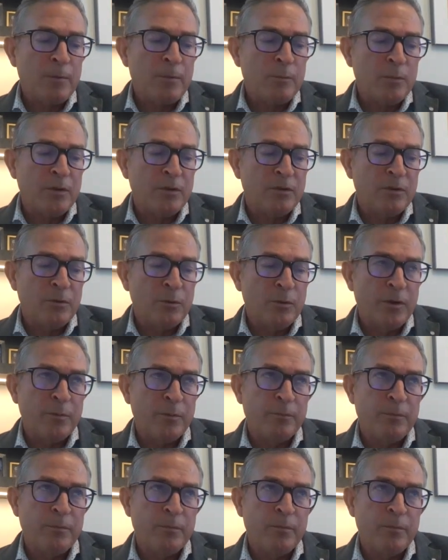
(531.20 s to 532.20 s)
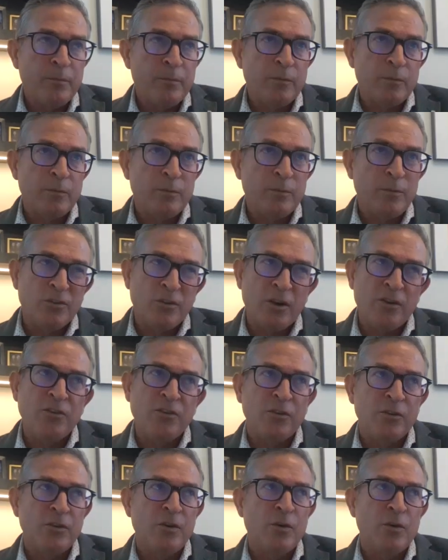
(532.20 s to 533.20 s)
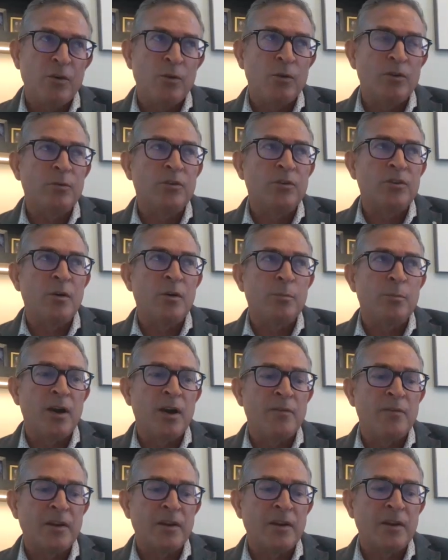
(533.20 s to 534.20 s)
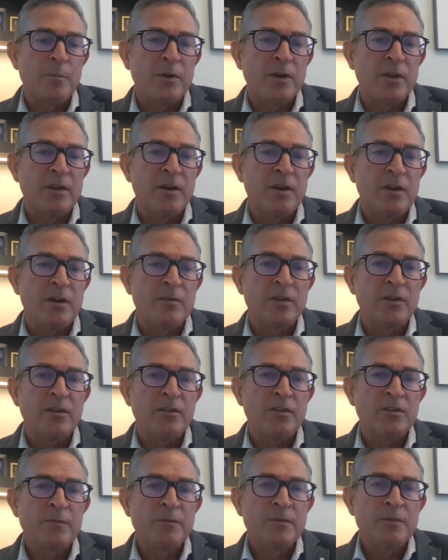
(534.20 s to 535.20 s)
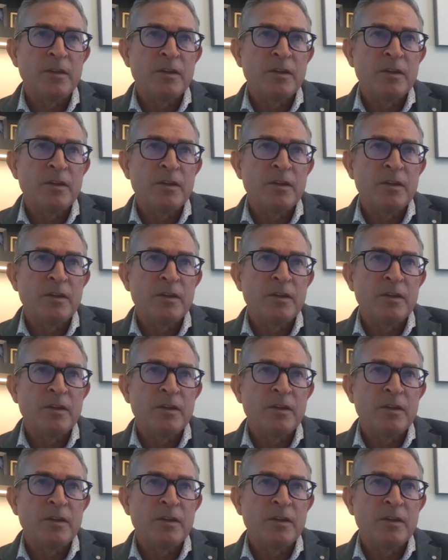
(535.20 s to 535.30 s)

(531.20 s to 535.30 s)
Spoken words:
We do a structured course, which is called Private Company Governance.